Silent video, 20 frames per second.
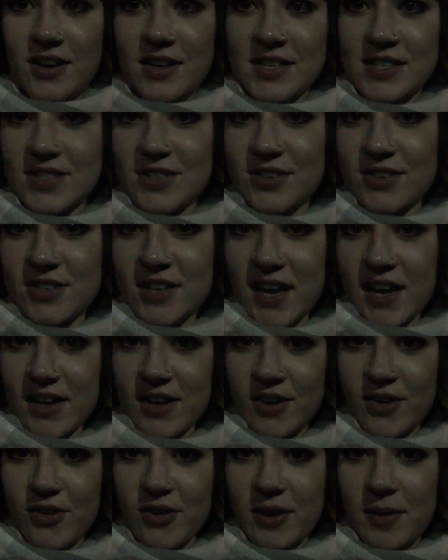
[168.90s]
It's so dark
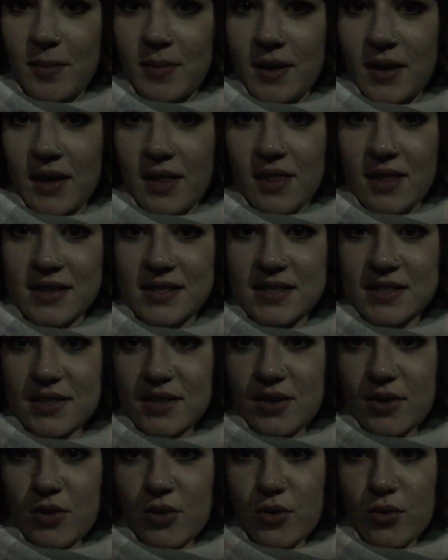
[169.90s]
and creepy. This is
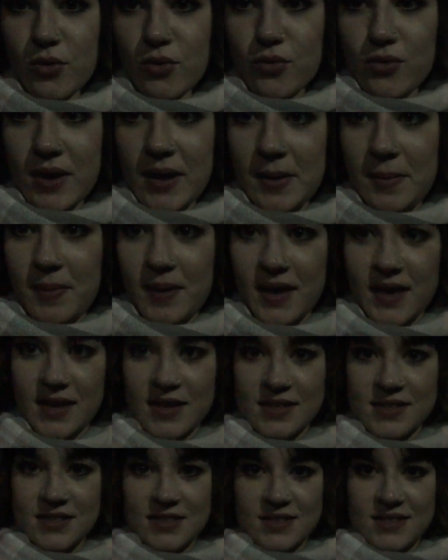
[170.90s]
the
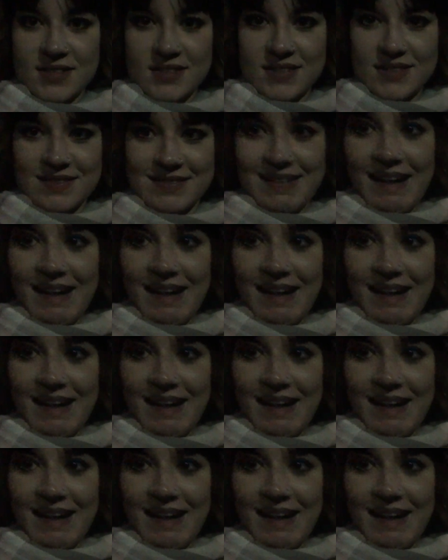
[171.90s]
creepiest.